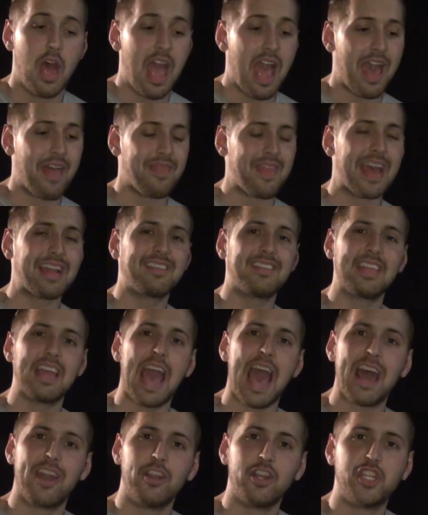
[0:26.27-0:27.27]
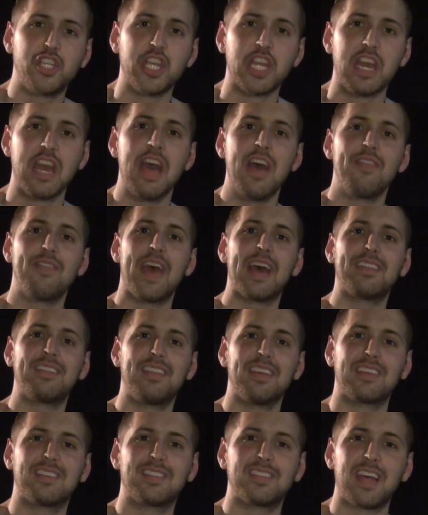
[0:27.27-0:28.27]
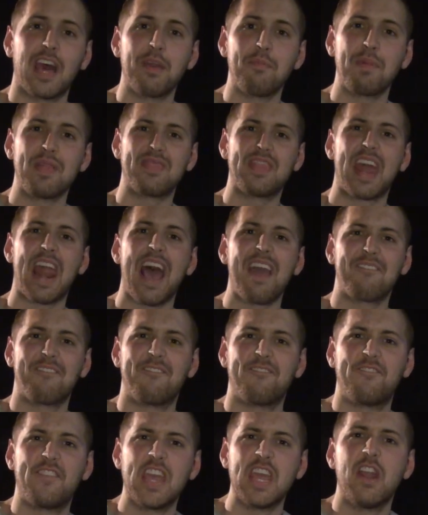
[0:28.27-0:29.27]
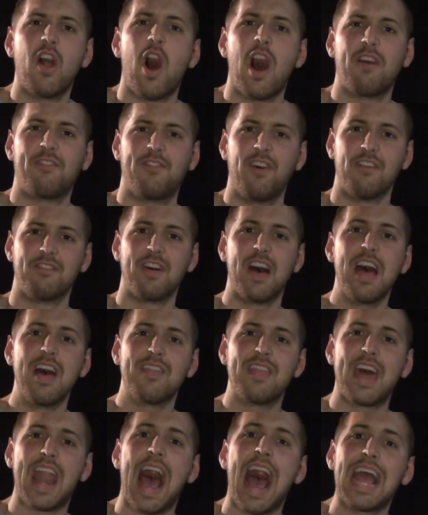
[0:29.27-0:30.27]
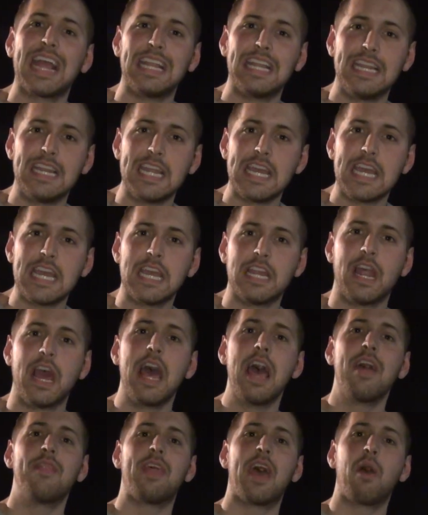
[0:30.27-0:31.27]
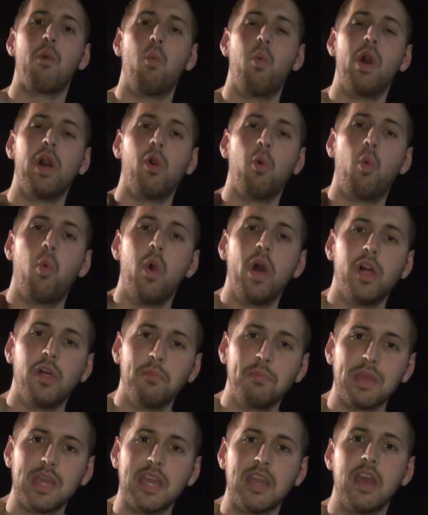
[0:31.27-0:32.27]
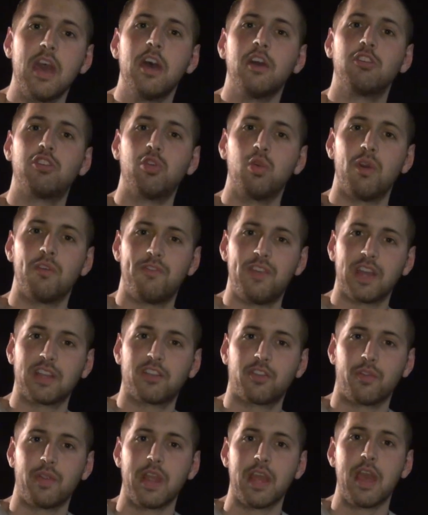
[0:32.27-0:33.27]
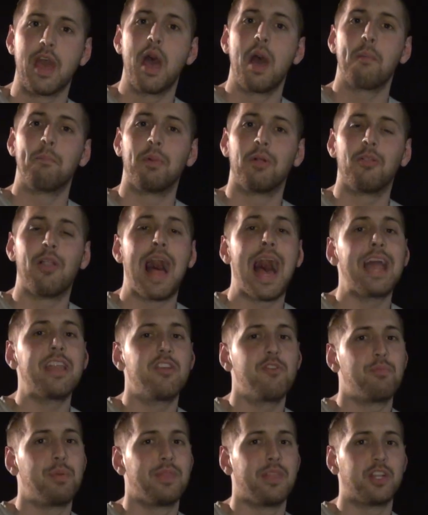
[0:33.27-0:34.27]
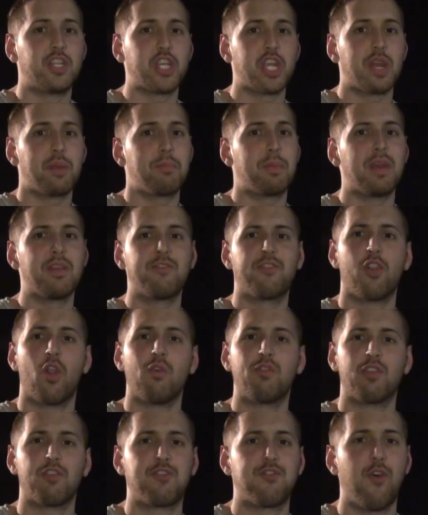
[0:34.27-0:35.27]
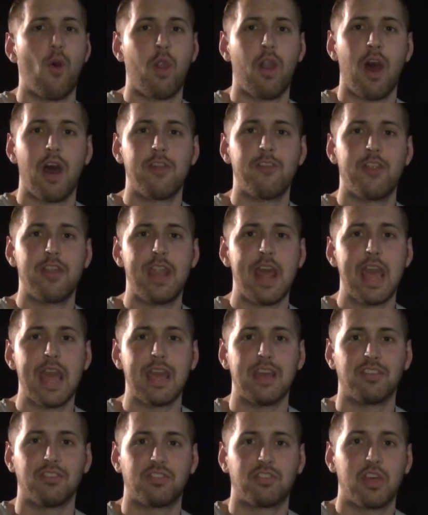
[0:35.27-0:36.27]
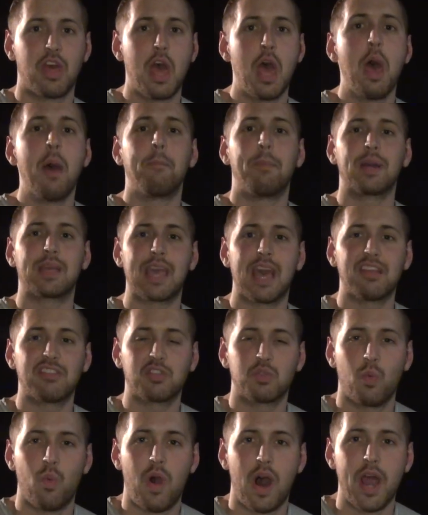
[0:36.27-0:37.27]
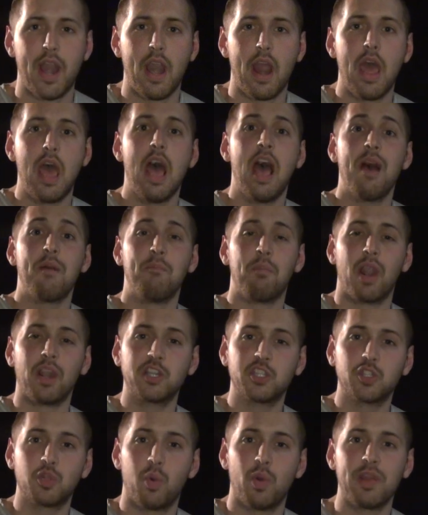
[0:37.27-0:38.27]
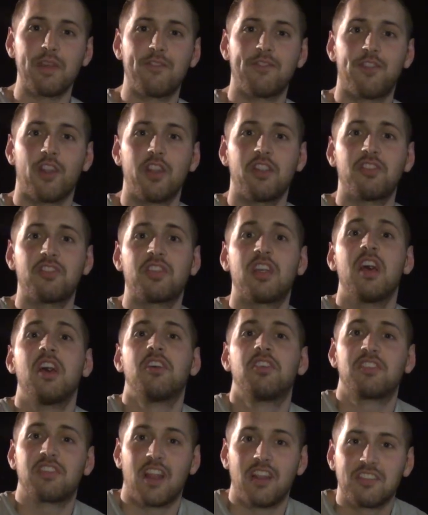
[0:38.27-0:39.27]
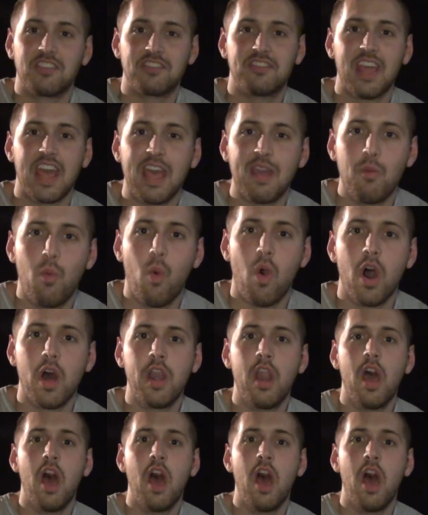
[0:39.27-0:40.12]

And that's the energy, that's the excitement that I feed off of, that I need, that will will me to a victory. Milad, you've been the champion for over 400 days. But guess what? March 21st starts day one